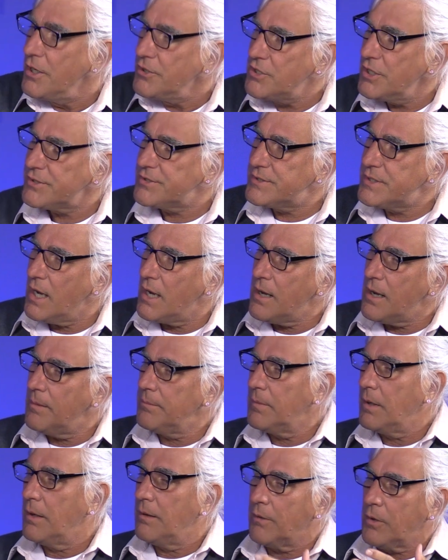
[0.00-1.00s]
Just
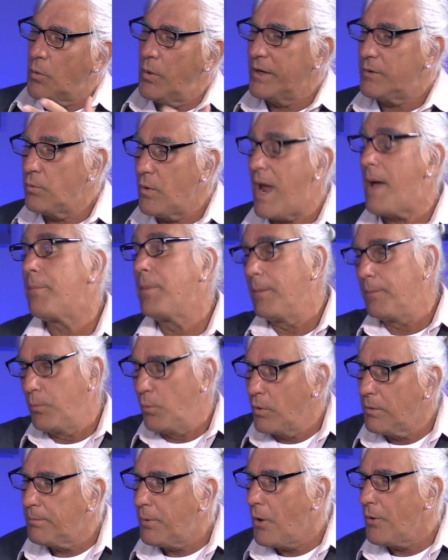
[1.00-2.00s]
um, a quick wrap up.
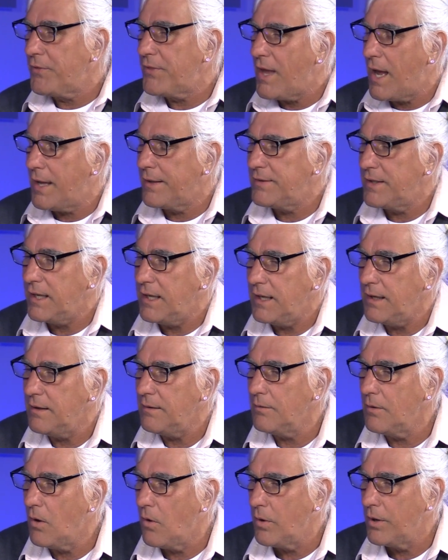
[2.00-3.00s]
We're both on
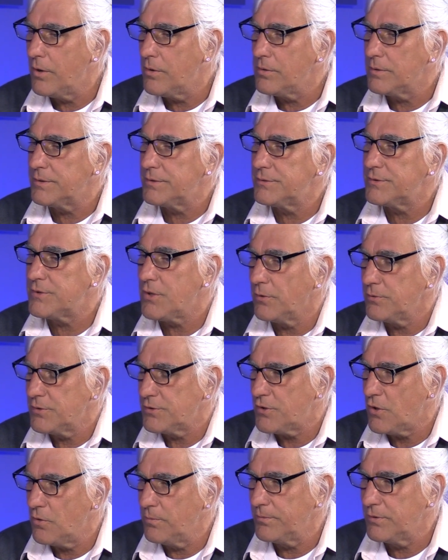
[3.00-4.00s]
the Holyoke
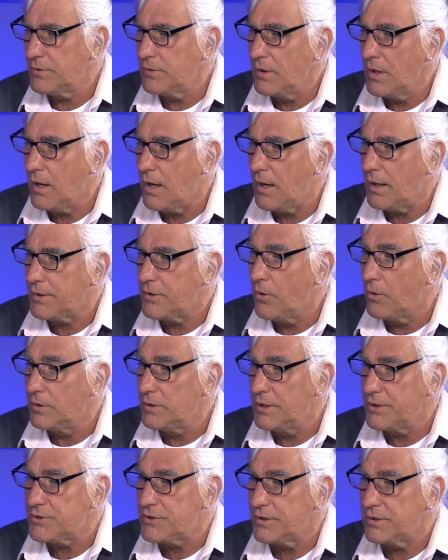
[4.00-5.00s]
Soldiers Home uh,
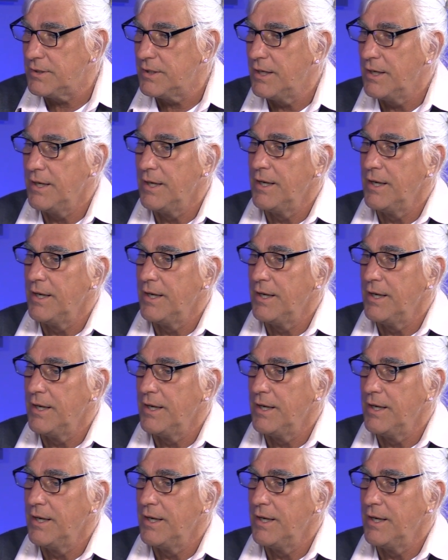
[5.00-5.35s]
Coalition.